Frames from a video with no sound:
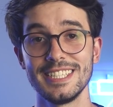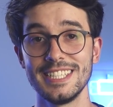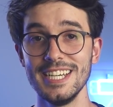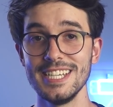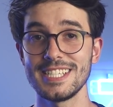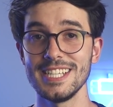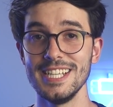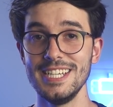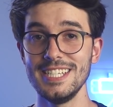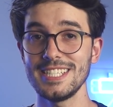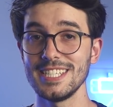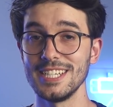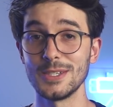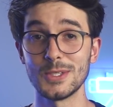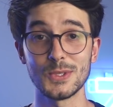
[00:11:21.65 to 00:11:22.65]
This
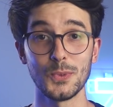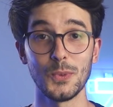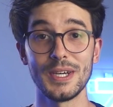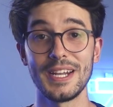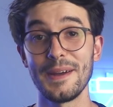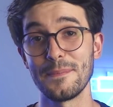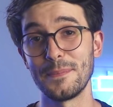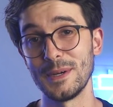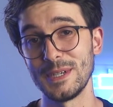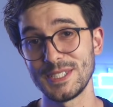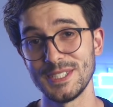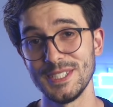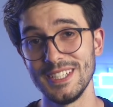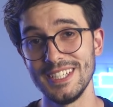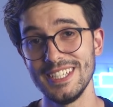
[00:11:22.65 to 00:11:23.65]
list is what I
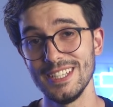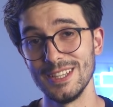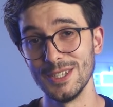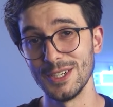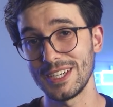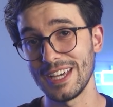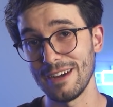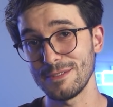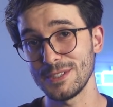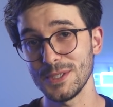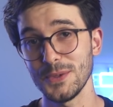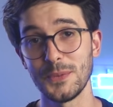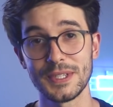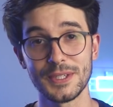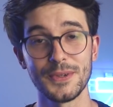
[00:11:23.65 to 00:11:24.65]
personally look
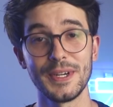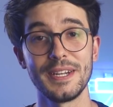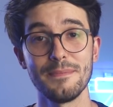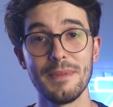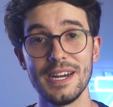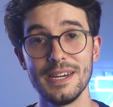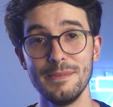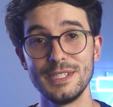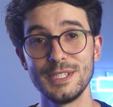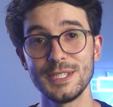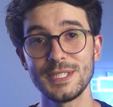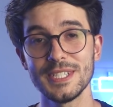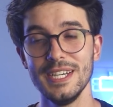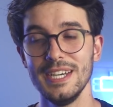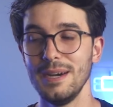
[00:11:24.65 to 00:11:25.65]
after when creating my
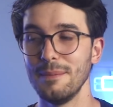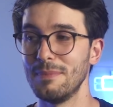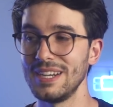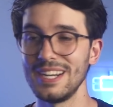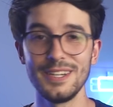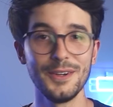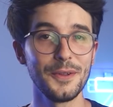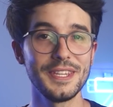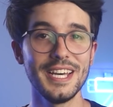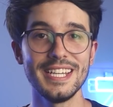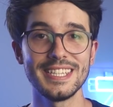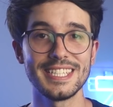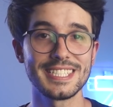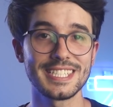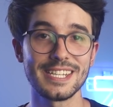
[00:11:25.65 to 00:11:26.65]
images, but I know
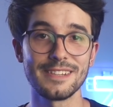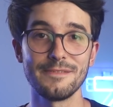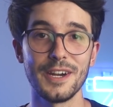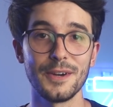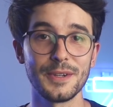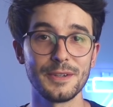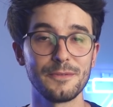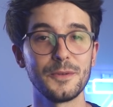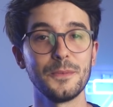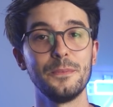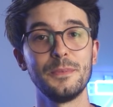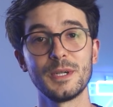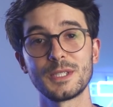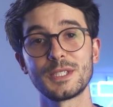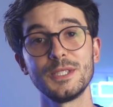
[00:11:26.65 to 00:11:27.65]
that this can vary from
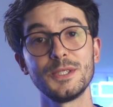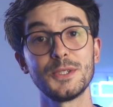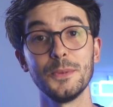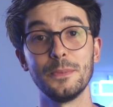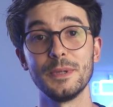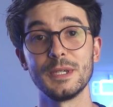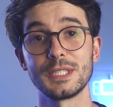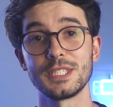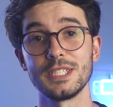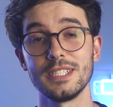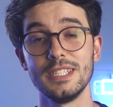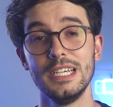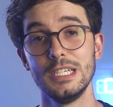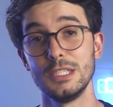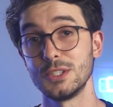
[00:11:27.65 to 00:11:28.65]
person to
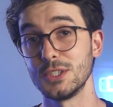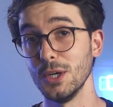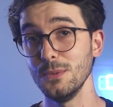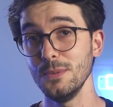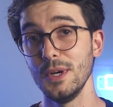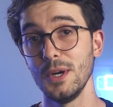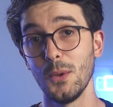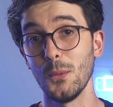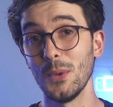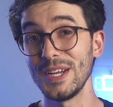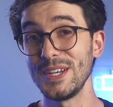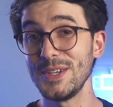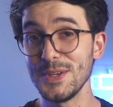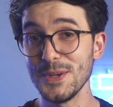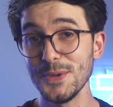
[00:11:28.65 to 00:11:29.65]
person. So, what
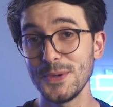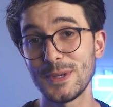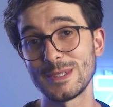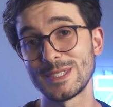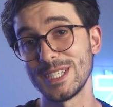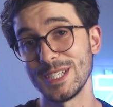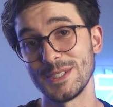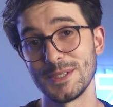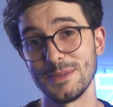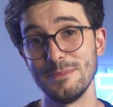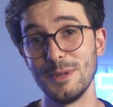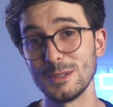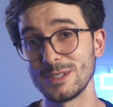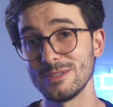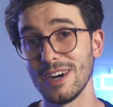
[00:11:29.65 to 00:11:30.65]
do you consider the
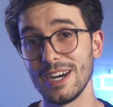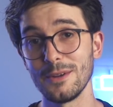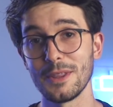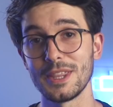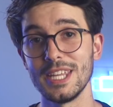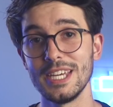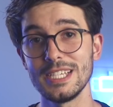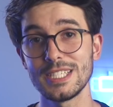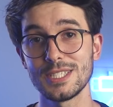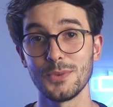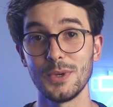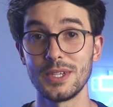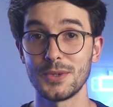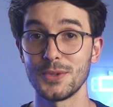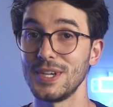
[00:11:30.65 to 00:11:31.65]
most vital things
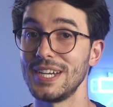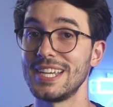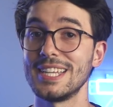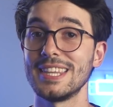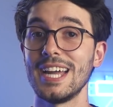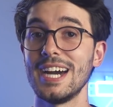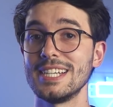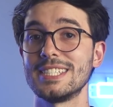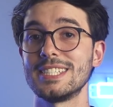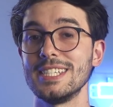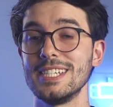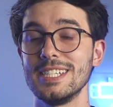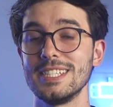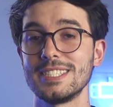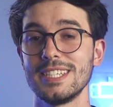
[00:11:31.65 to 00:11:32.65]
when creating night
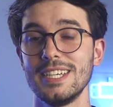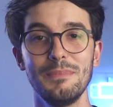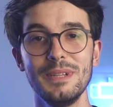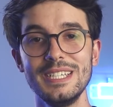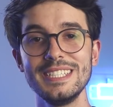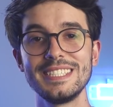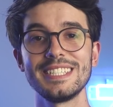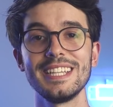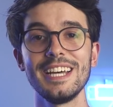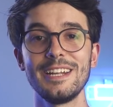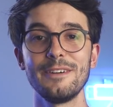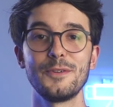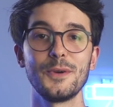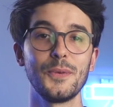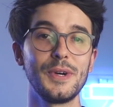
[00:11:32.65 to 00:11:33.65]
scenes? Please let
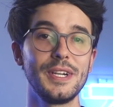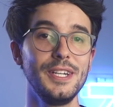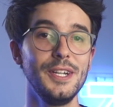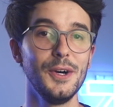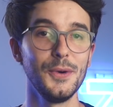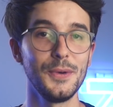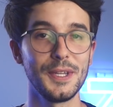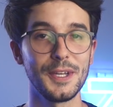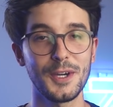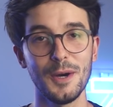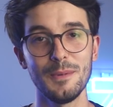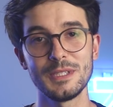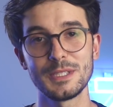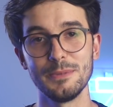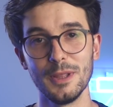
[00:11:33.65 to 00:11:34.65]
everyone know in the
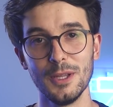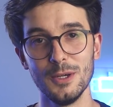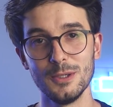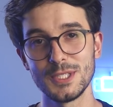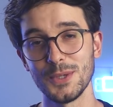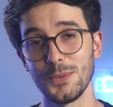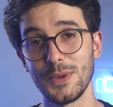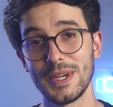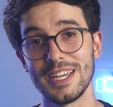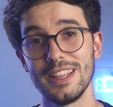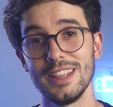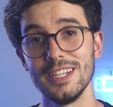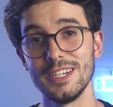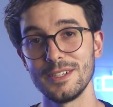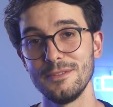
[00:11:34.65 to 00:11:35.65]
comments below so we can
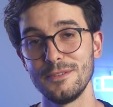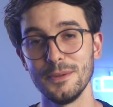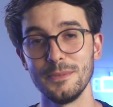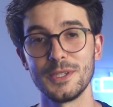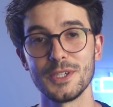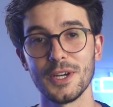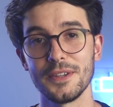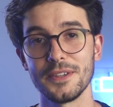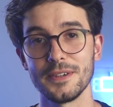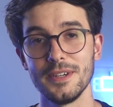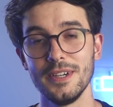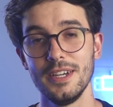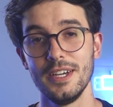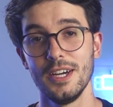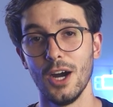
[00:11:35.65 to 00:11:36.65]
learn from each other.
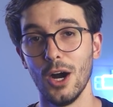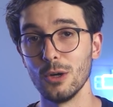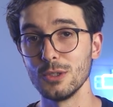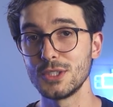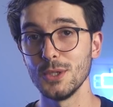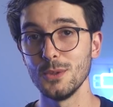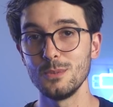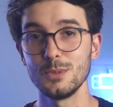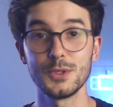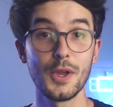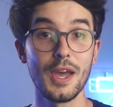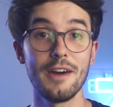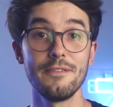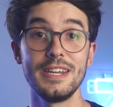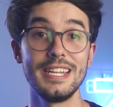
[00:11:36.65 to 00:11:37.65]
Also, do you
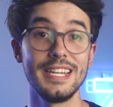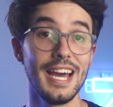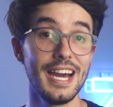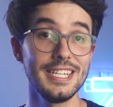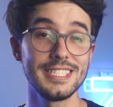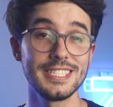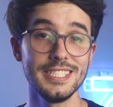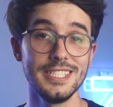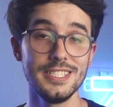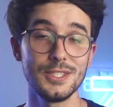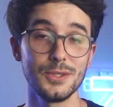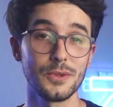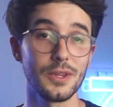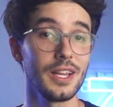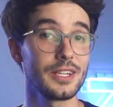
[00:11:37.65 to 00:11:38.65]
have any night
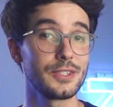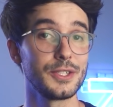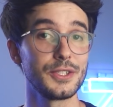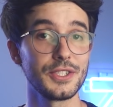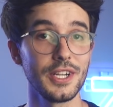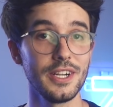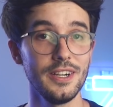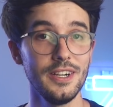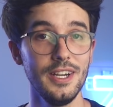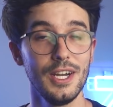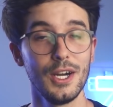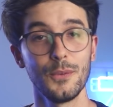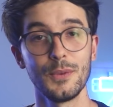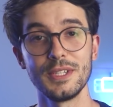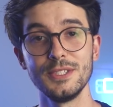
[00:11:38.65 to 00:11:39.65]
scenes you'd like to share?
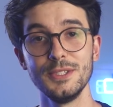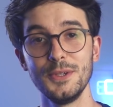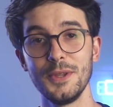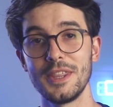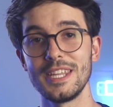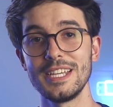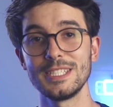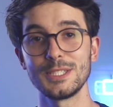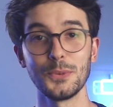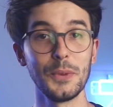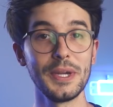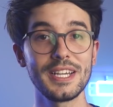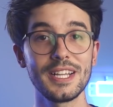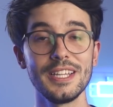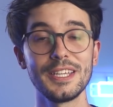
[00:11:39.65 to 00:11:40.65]
We do these
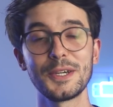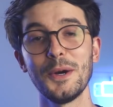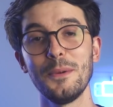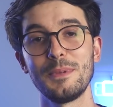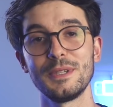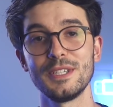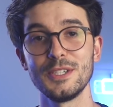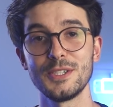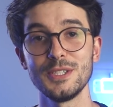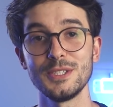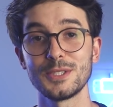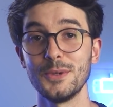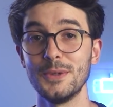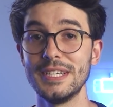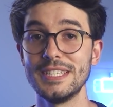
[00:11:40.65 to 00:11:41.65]
weekly
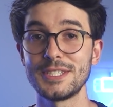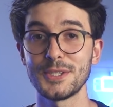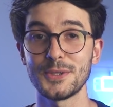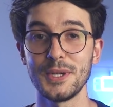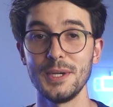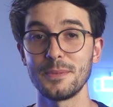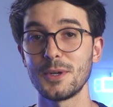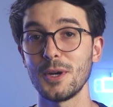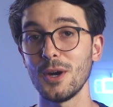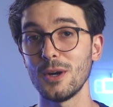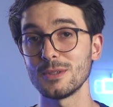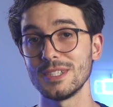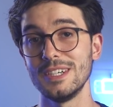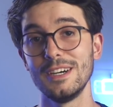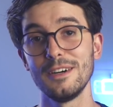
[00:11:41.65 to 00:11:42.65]
competitions on Instagram
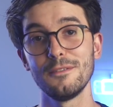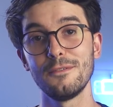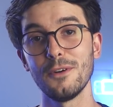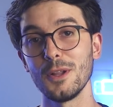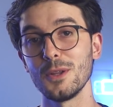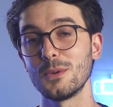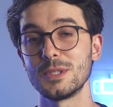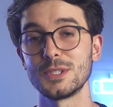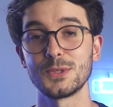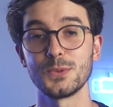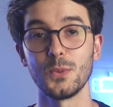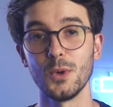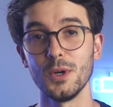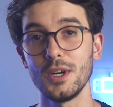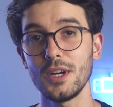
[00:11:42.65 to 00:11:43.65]
called Followers
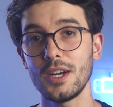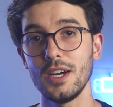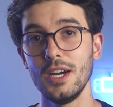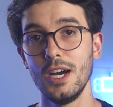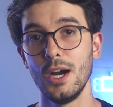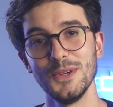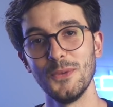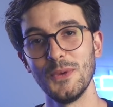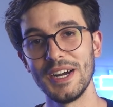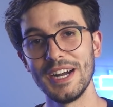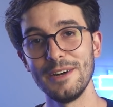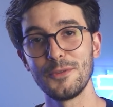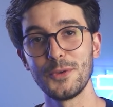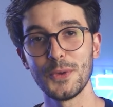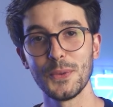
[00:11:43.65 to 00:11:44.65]
Work, where
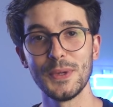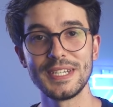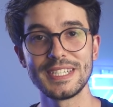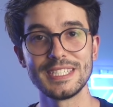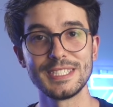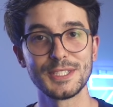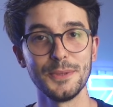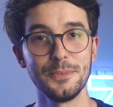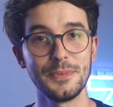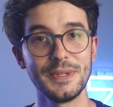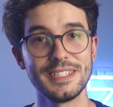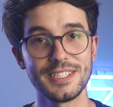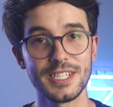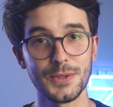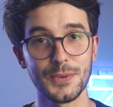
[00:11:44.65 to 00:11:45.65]
everyone can
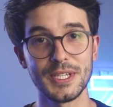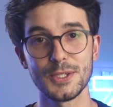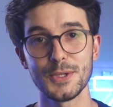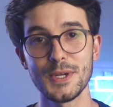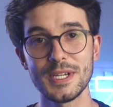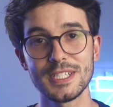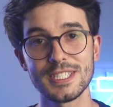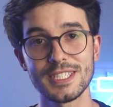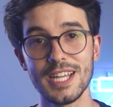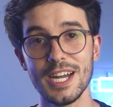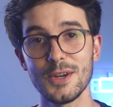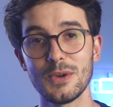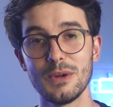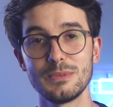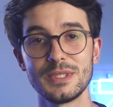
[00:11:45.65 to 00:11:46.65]
submit their renderings,
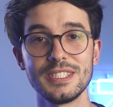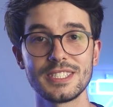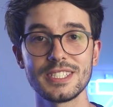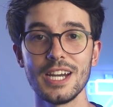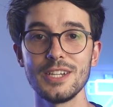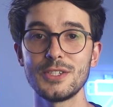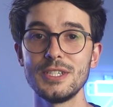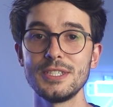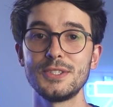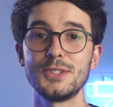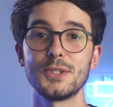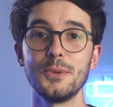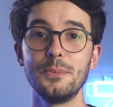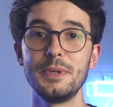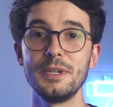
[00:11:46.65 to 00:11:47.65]
diagrams, and sketches
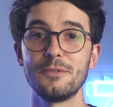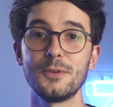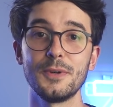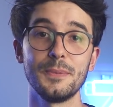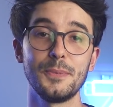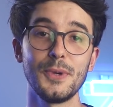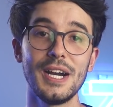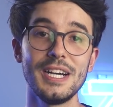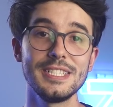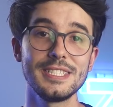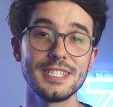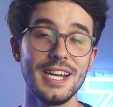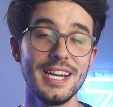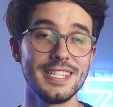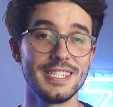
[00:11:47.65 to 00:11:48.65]
to compete for a
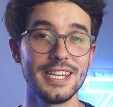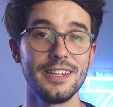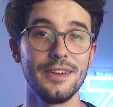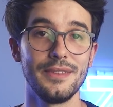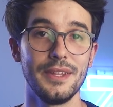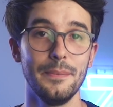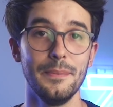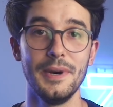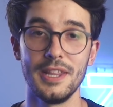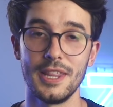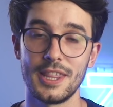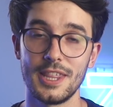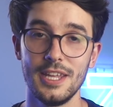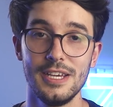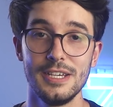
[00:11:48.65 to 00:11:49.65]
prize at the end of the month.
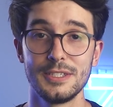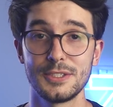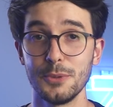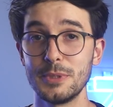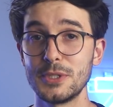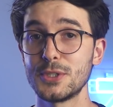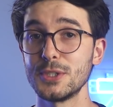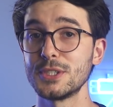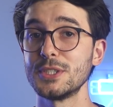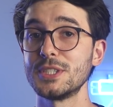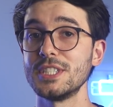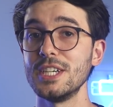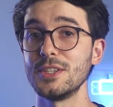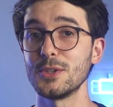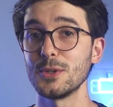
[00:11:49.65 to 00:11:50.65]
So be sure to
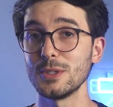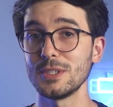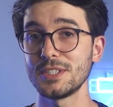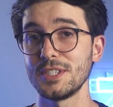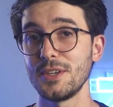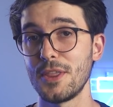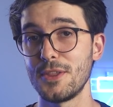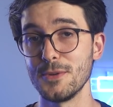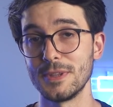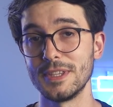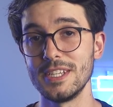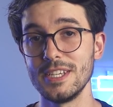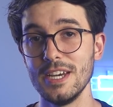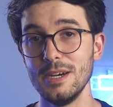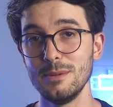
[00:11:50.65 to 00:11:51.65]
send yours through
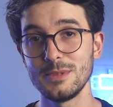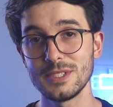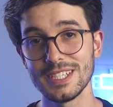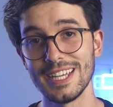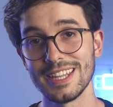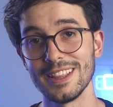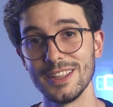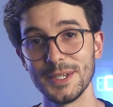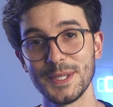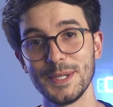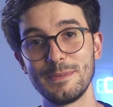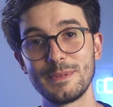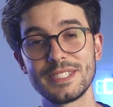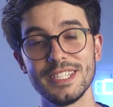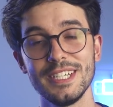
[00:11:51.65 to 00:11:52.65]
DMs at
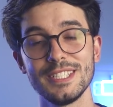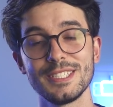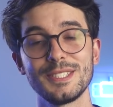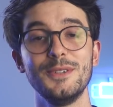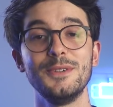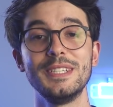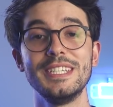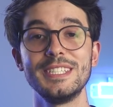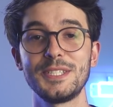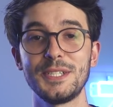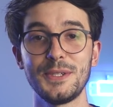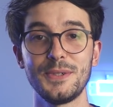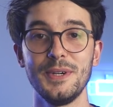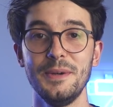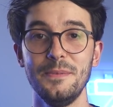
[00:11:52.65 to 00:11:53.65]
LearnUpstairs on
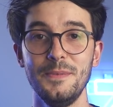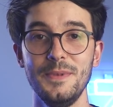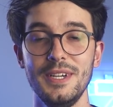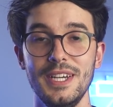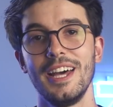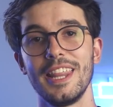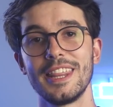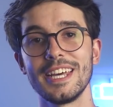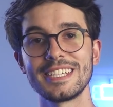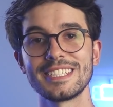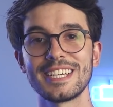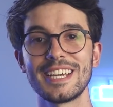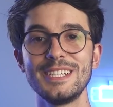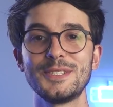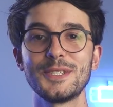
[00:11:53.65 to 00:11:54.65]
Instagram. Thanks
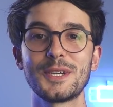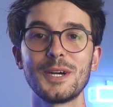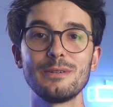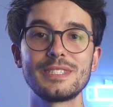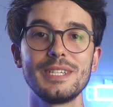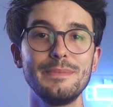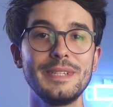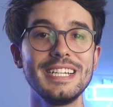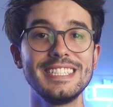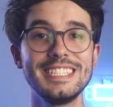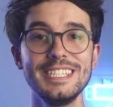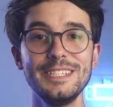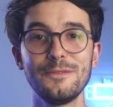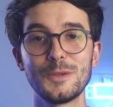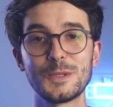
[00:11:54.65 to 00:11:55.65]
again to
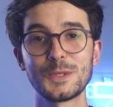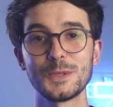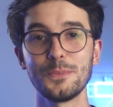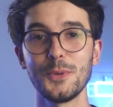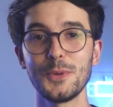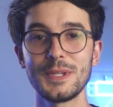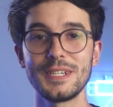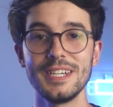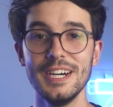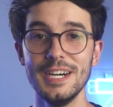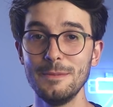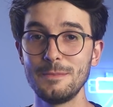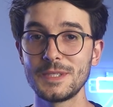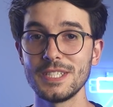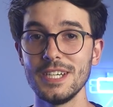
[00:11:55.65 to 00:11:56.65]
ConceptD for supporting
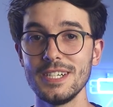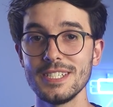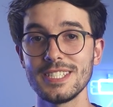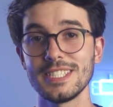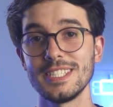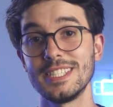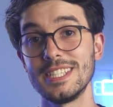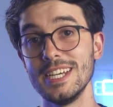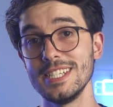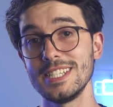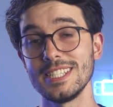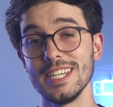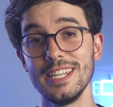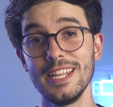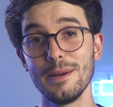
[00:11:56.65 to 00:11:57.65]
Upstairs.
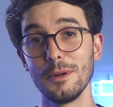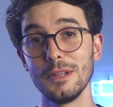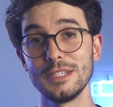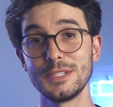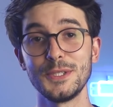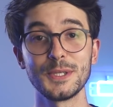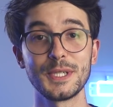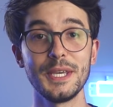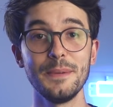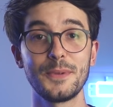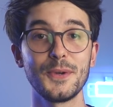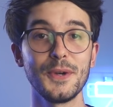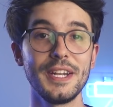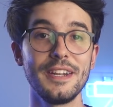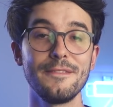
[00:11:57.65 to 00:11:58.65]
This enabled us to keep
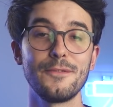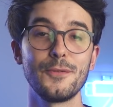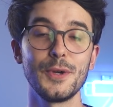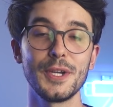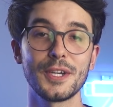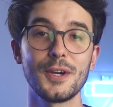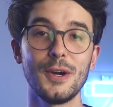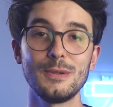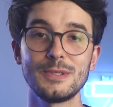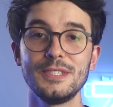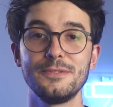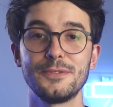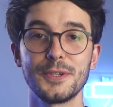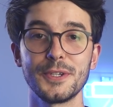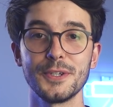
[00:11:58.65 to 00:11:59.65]
creating free
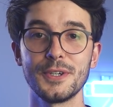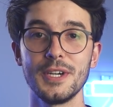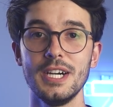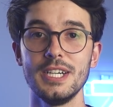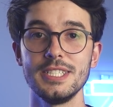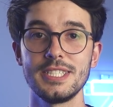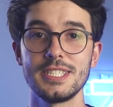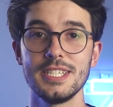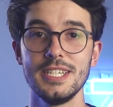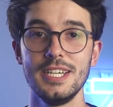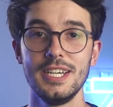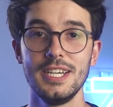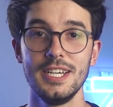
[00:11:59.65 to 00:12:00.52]
content for you guys.